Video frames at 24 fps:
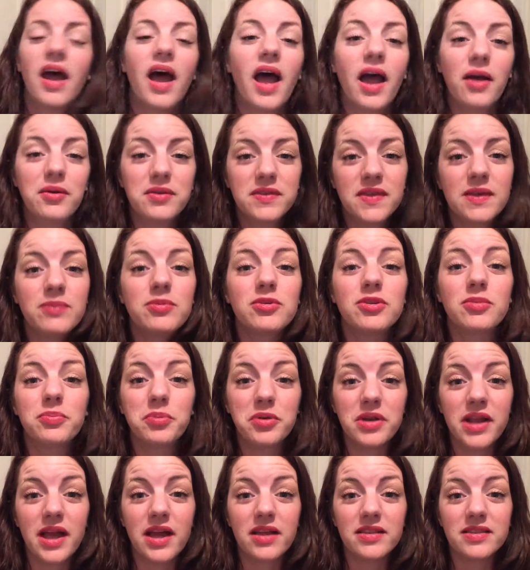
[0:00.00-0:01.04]
I was able to
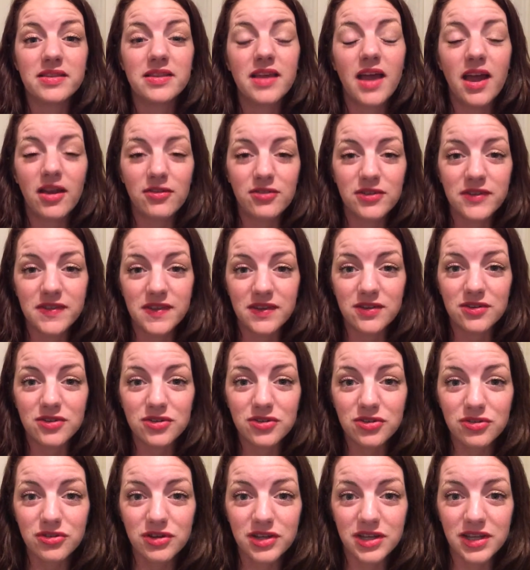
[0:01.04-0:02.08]
pronounce every single
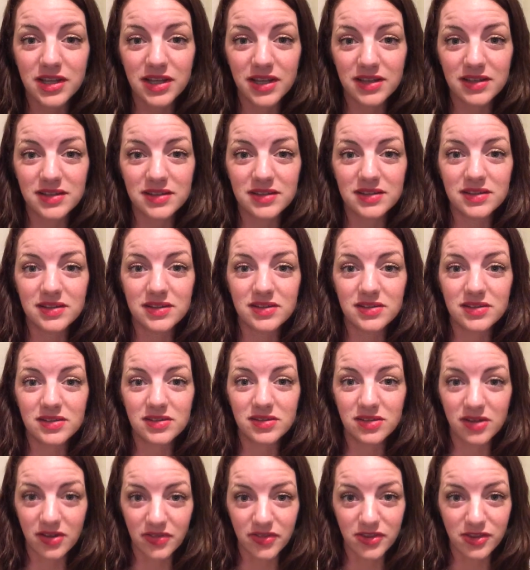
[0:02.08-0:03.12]
ingredient
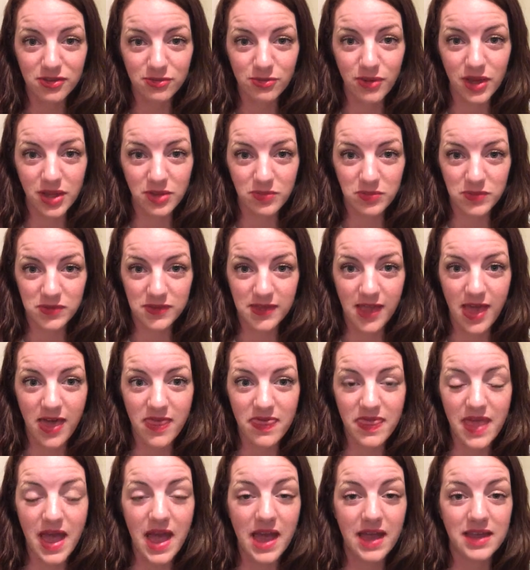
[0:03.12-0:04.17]
on these wipes,
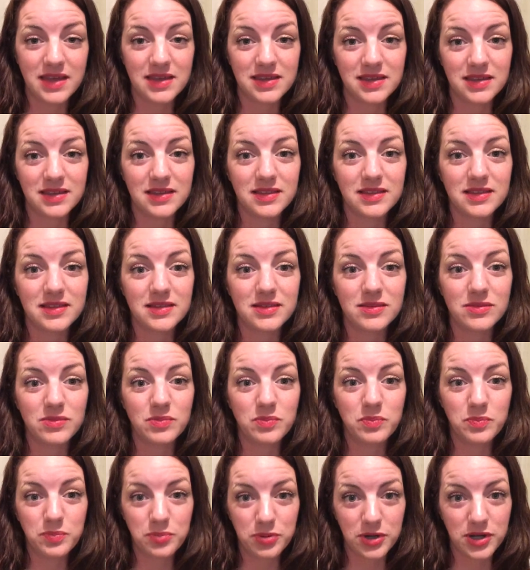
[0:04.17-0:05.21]
and that is
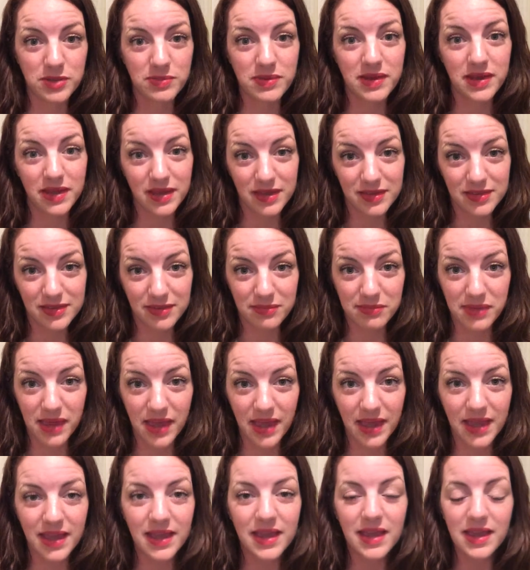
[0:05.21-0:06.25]
pretty big to
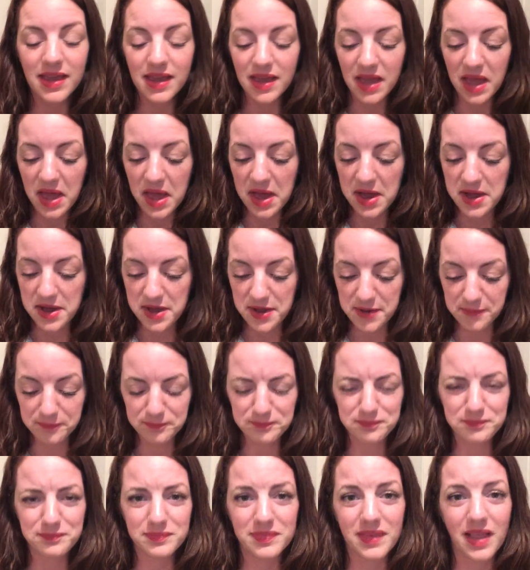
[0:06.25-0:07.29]
me.
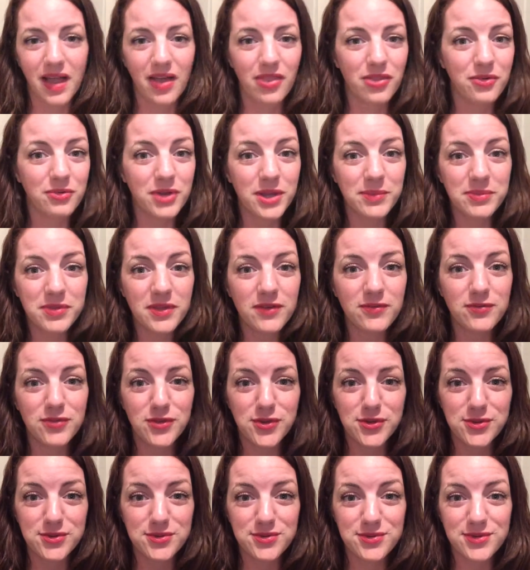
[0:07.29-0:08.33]
Um, other wipes I've
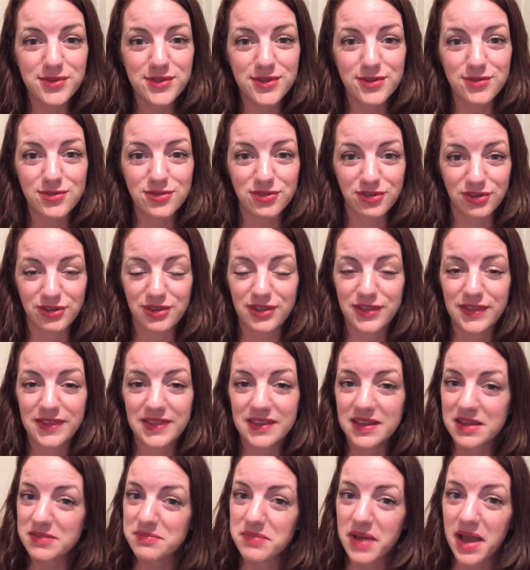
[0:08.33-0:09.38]
used usually
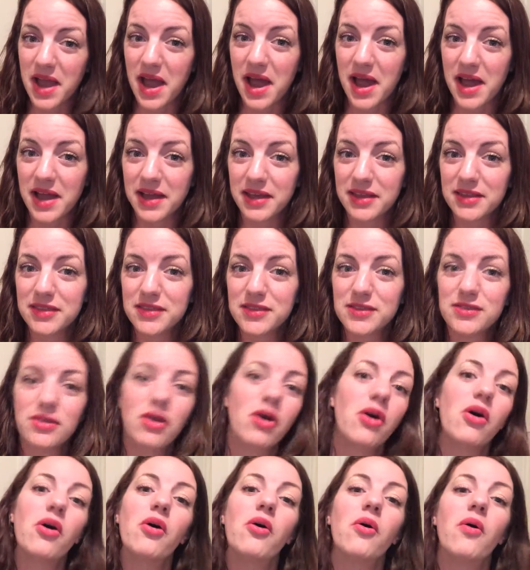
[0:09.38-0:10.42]
sting my eyes,
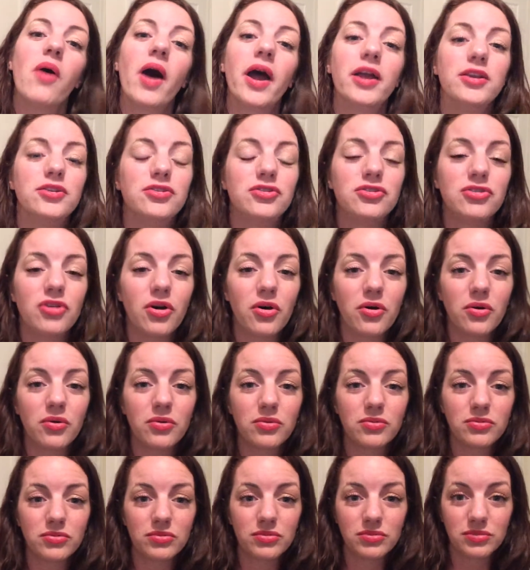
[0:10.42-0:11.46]
so I
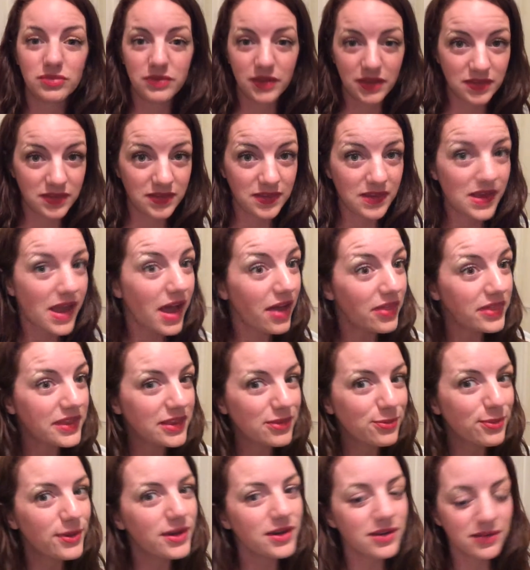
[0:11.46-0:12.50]
don't, let's see how
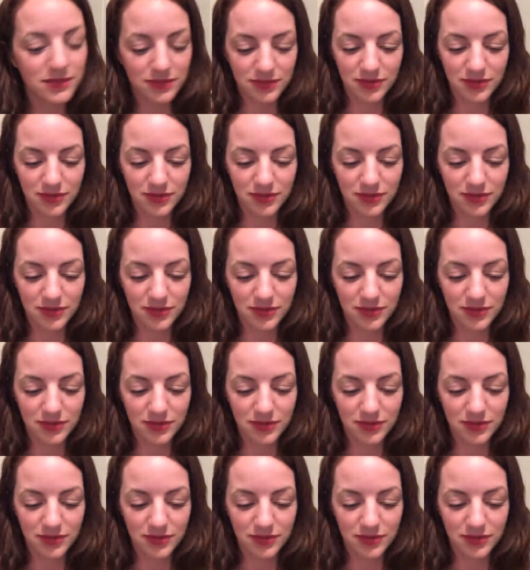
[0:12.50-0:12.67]
these work.